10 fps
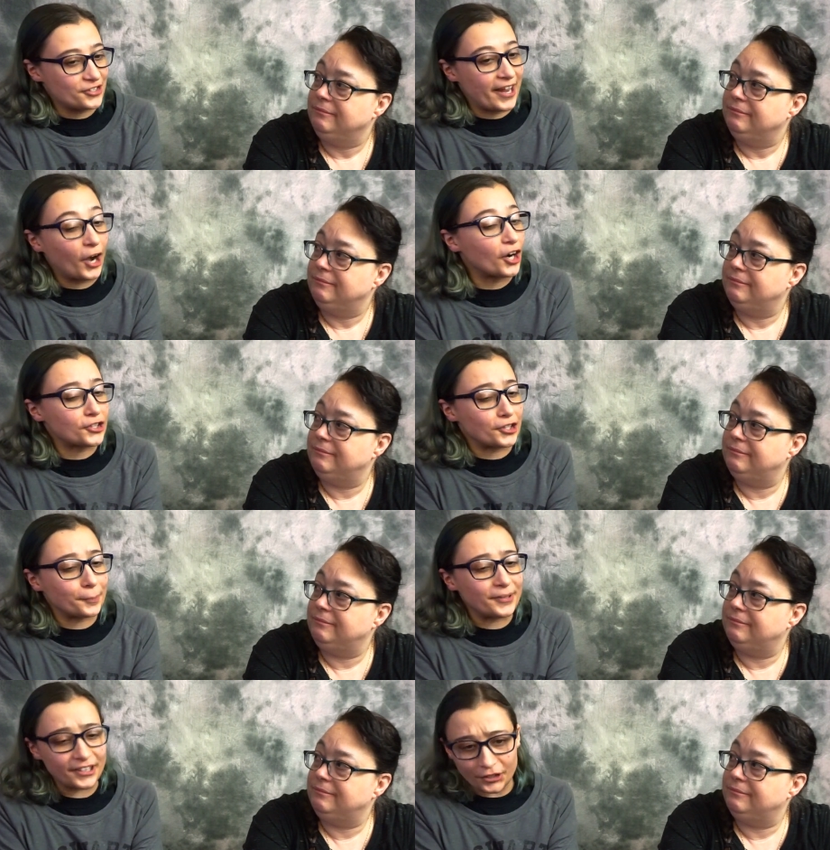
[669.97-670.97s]
Speaker 1: character
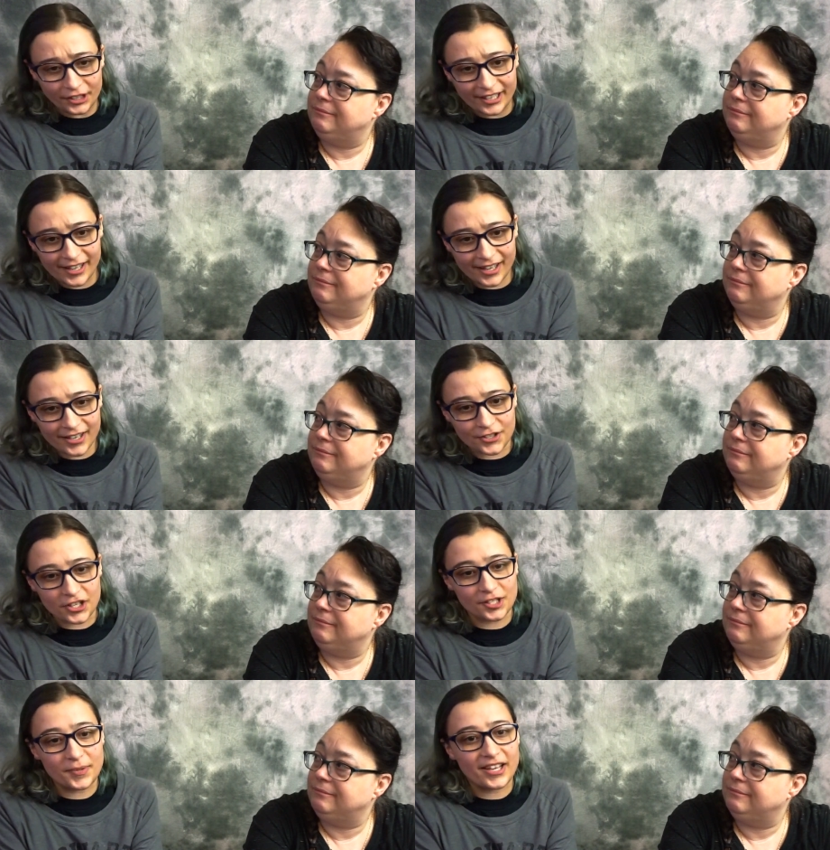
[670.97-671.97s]
period
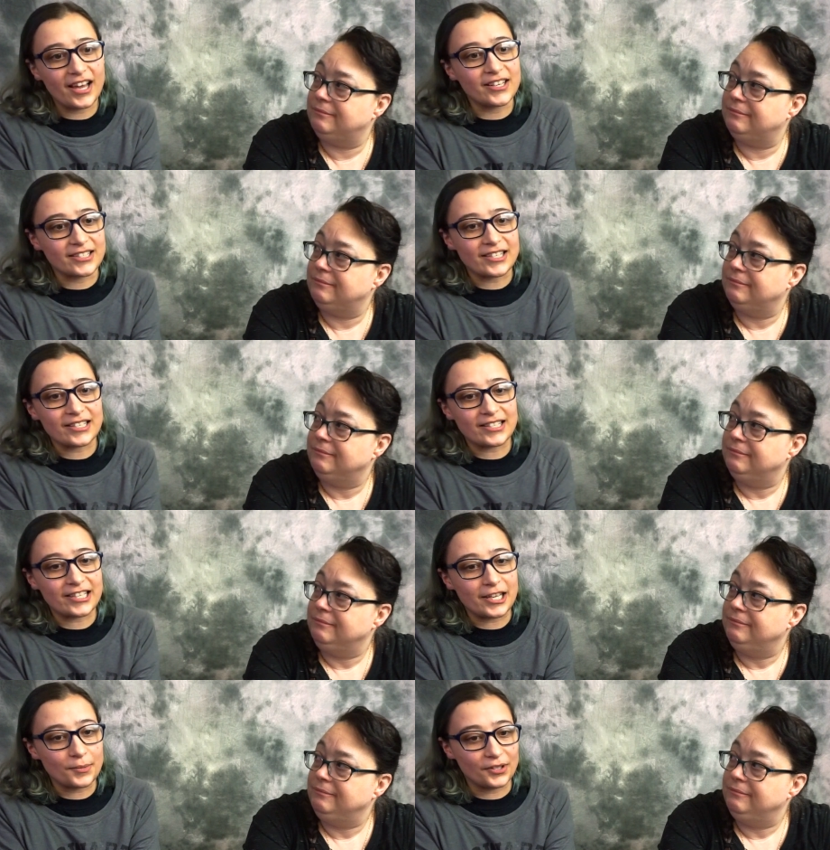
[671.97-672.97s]
just because he
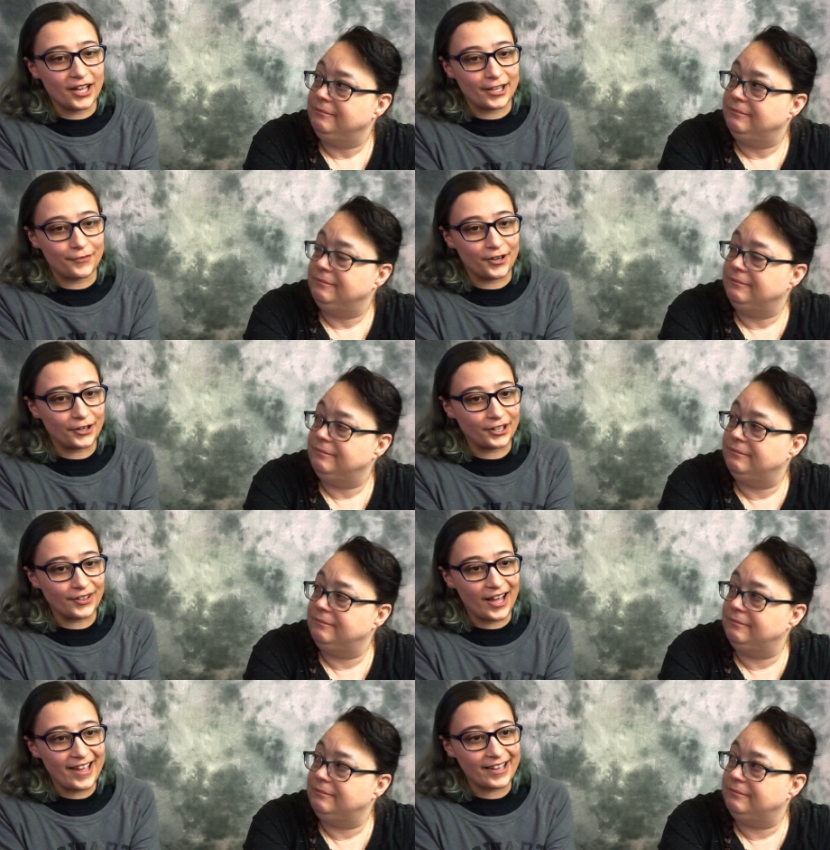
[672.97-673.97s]
seemed like a very
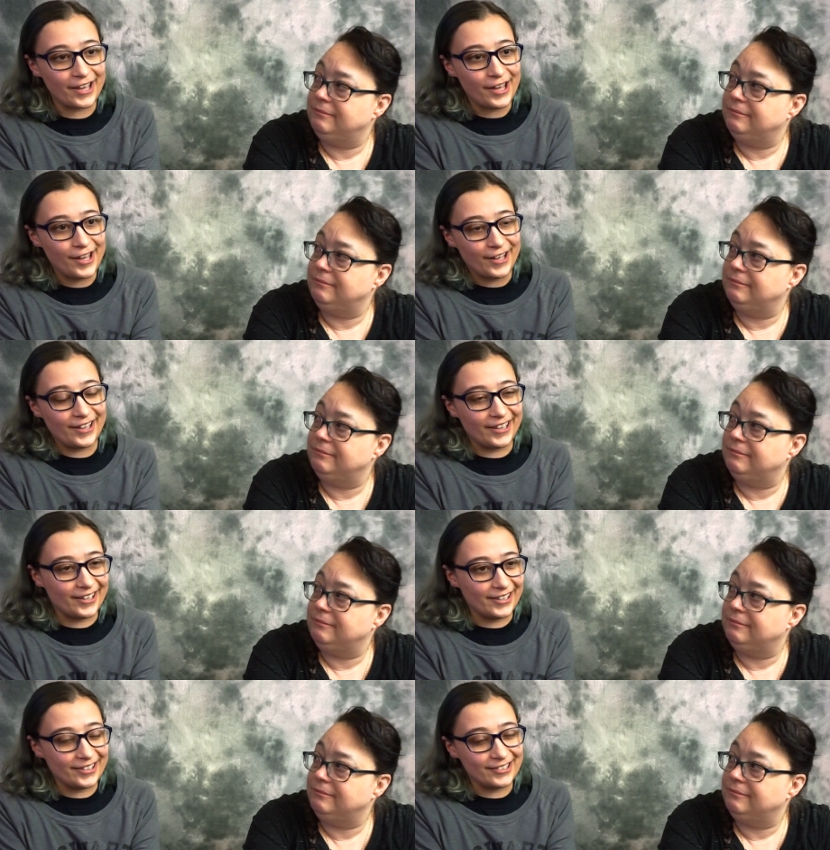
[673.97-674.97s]
like
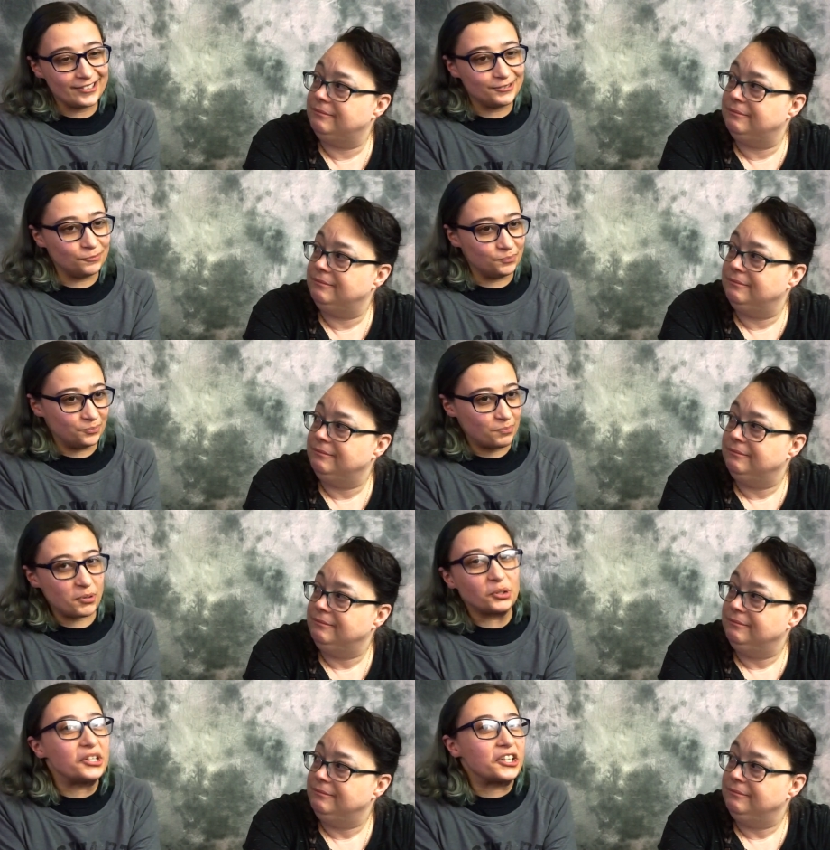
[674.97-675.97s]
uh,
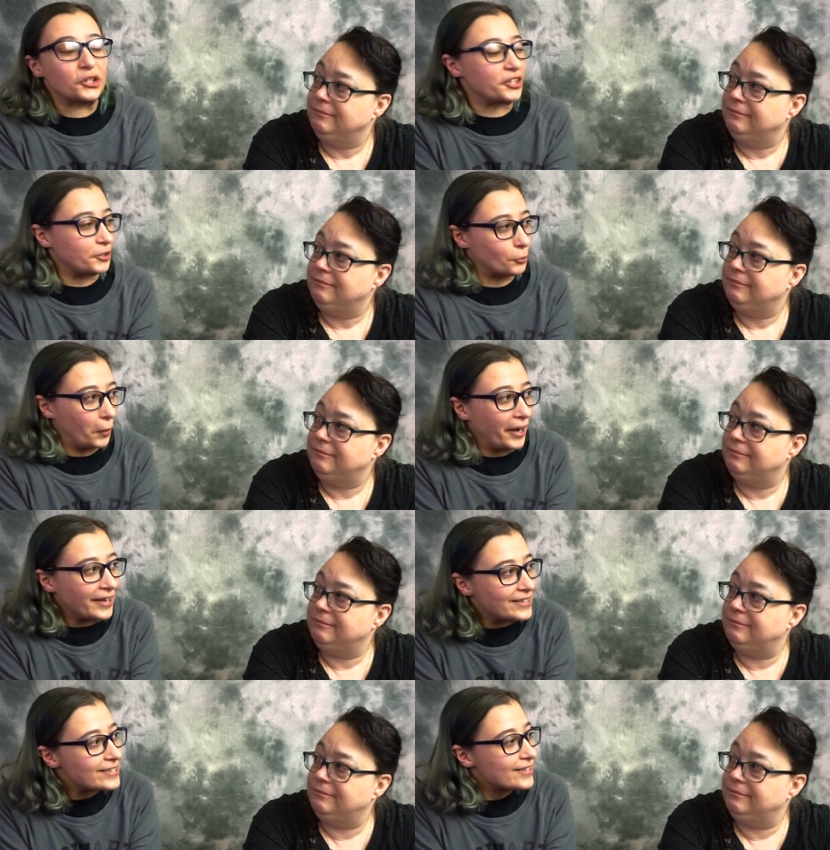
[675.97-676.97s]
politically
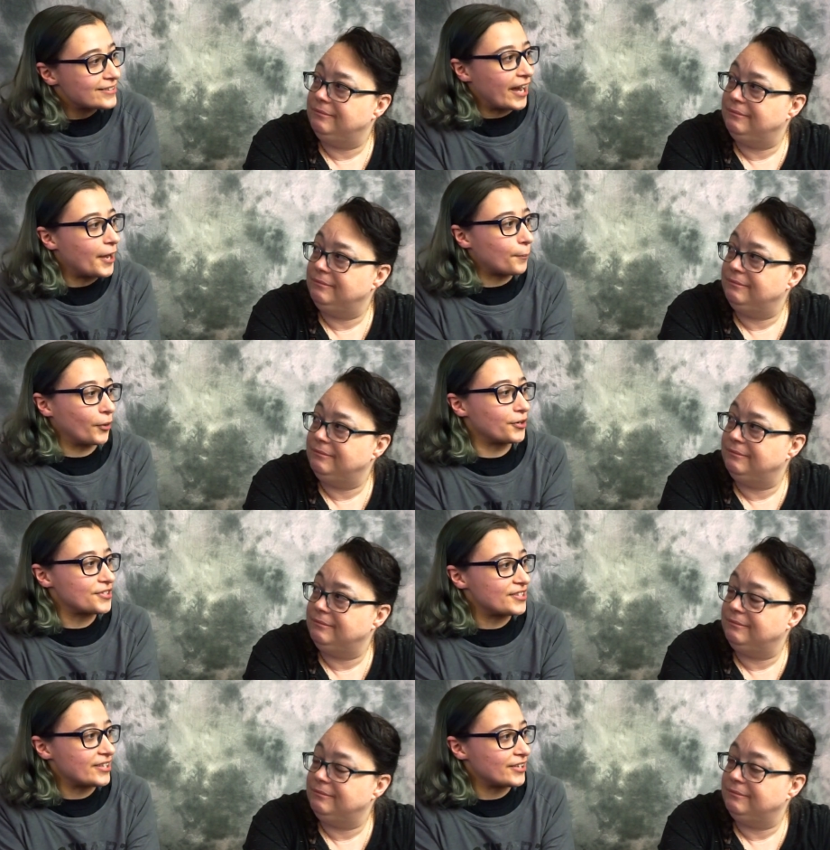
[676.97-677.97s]
right type
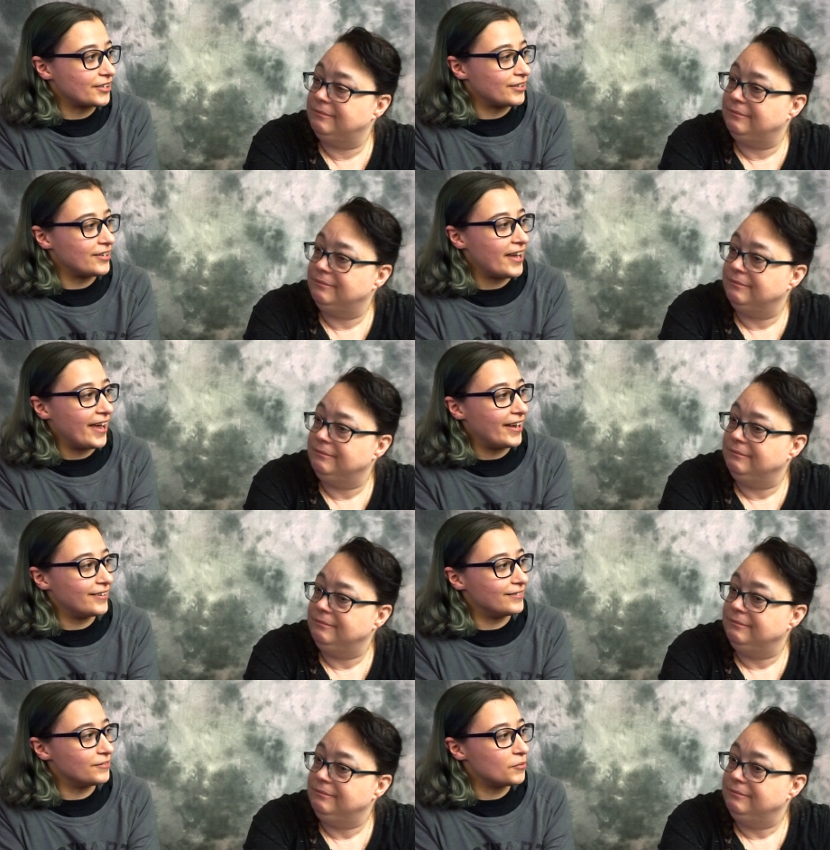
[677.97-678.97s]
person
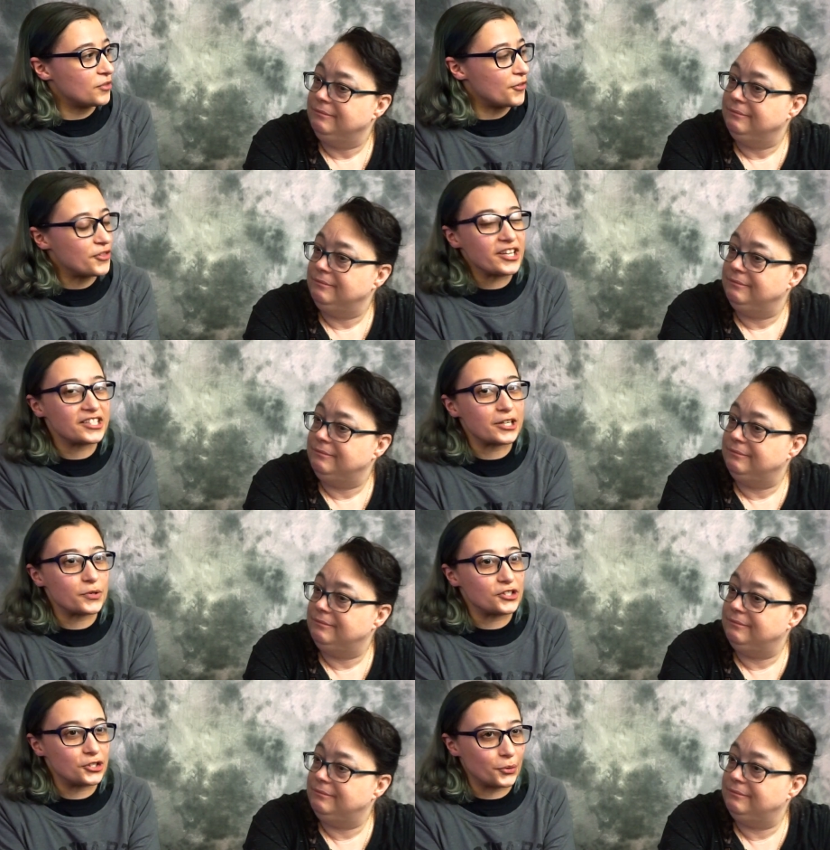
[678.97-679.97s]
and the things he
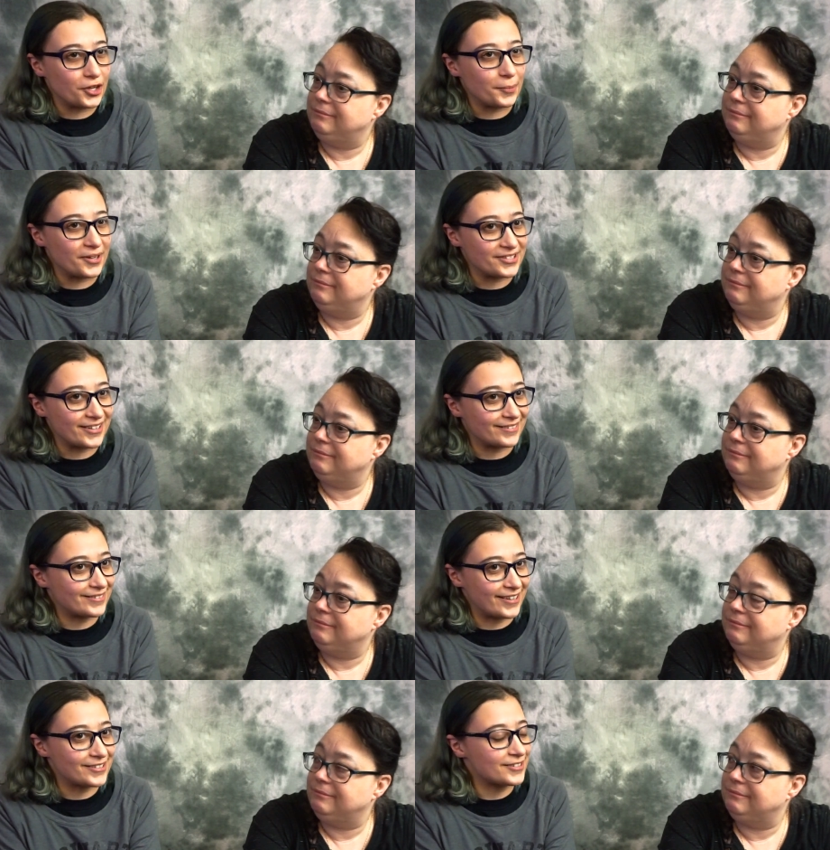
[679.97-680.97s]
was doing, but it's like that